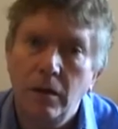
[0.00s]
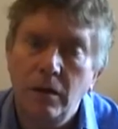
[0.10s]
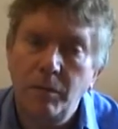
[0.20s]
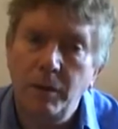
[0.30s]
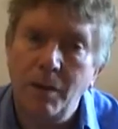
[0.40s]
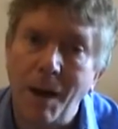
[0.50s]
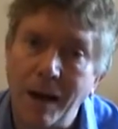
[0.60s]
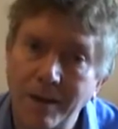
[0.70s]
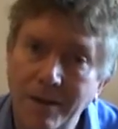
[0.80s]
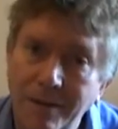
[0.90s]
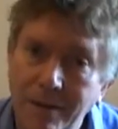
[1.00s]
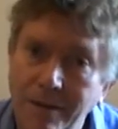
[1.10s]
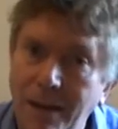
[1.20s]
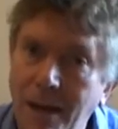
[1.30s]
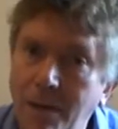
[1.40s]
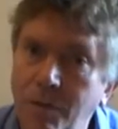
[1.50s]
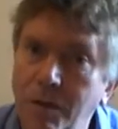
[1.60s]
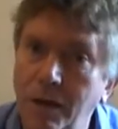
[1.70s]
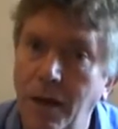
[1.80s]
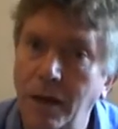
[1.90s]
But the palace
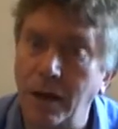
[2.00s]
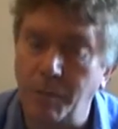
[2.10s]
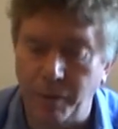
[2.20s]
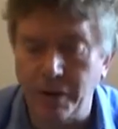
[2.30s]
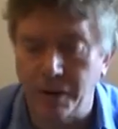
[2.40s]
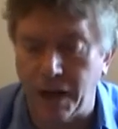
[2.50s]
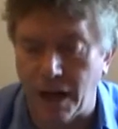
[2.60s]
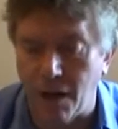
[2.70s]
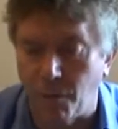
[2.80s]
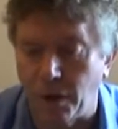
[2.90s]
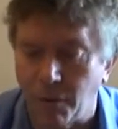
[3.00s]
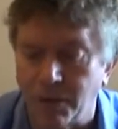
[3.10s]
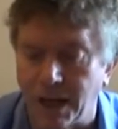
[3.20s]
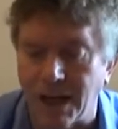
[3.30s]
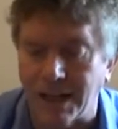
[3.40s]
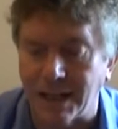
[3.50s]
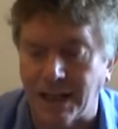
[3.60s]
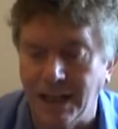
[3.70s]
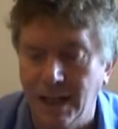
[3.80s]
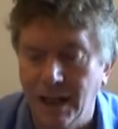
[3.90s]
seemed like a prison to him when he was
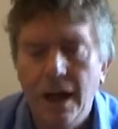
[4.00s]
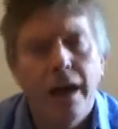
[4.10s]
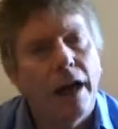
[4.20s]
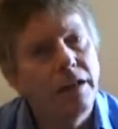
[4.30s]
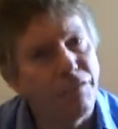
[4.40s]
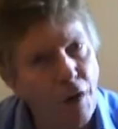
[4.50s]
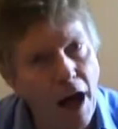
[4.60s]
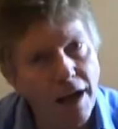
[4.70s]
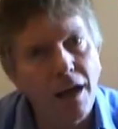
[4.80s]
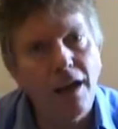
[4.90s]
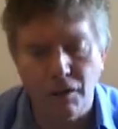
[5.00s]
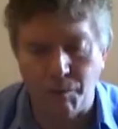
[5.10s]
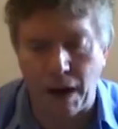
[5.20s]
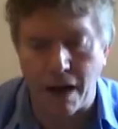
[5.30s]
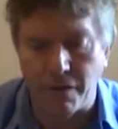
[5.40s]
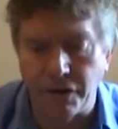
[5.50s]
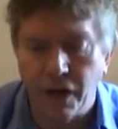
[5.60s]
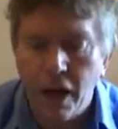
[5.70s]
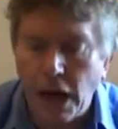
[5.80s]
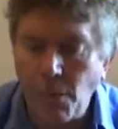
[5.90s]
18, and defying his parents,
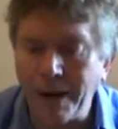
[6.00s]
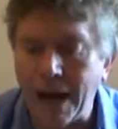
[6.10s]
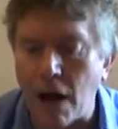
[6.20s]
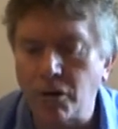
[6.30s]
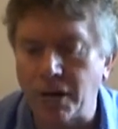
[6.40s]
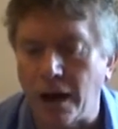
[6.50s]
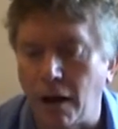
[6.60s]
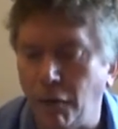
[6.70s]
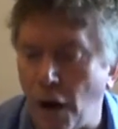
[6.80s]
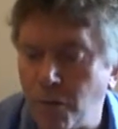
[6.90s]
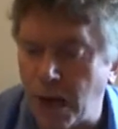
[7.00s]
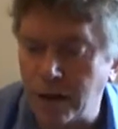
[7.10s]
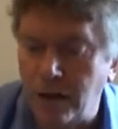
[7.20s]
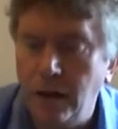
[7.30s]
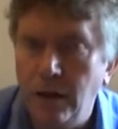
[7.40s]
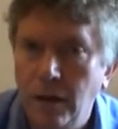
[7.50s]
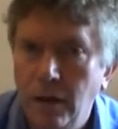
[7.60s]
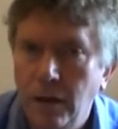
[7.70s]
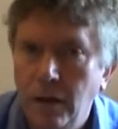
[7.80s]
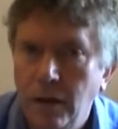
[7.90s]
he went outside and found that
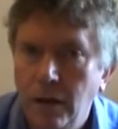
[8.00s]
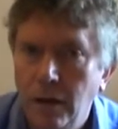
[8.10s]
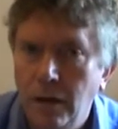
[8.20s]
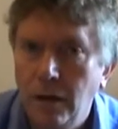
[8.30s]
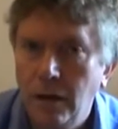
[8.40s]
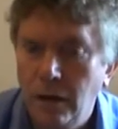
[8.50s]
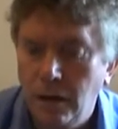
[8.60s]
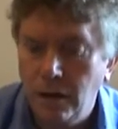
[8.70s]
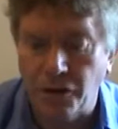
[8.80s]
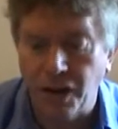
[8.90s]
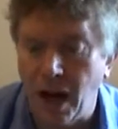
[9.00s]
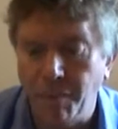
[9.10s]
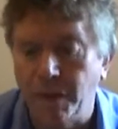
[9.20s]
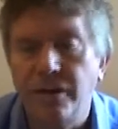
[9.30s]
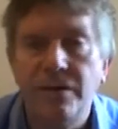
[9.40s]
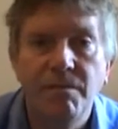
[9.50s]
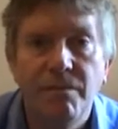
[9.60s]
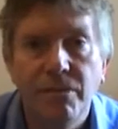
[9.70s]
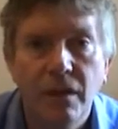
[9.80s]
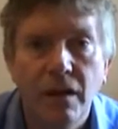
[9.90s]
nothing happened.
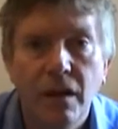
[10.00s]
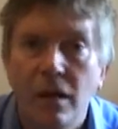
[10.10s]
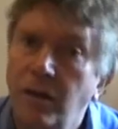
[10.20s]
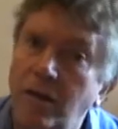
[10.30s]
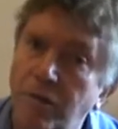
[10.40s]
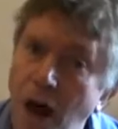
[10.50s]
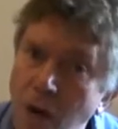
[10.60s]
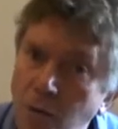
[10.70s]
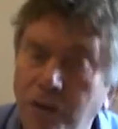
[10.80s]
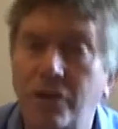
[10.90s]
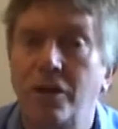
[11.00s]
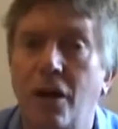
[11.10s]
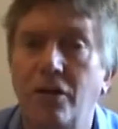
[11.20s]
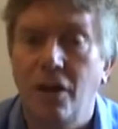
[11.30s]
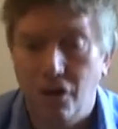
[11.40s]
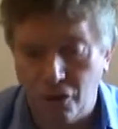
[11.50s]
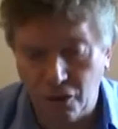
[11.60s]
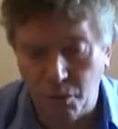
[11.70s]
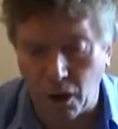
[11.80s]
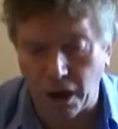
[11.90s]
The ground did not
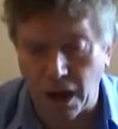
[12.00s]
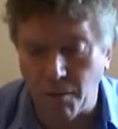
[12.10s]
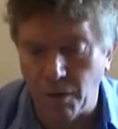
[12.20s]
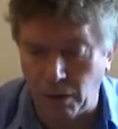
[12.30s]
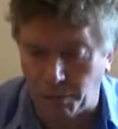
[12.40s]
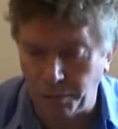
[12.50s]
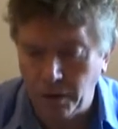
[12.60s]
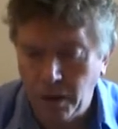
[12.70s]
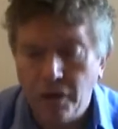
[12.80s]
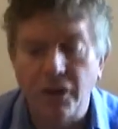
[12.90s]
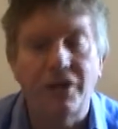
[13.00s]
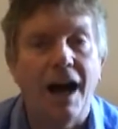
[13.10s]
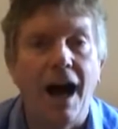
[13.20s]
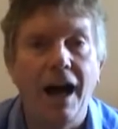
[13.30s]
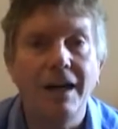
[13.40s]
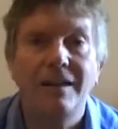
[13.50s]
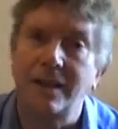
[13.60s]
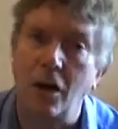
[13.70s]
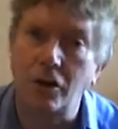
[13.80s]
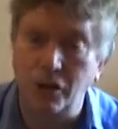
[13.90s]
swallow him up, the sky
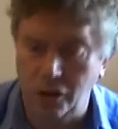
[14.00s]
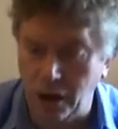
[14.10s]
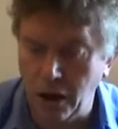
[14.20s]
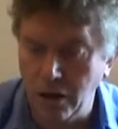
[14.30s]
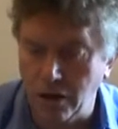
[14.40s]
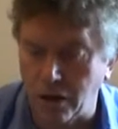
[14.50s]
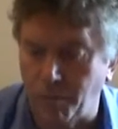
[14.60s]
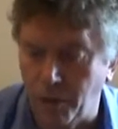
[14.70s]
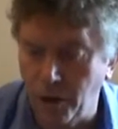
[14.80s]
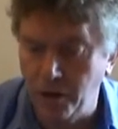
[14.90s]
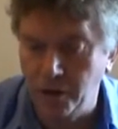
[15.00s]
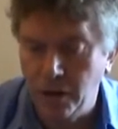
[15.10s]
did not turn to blood,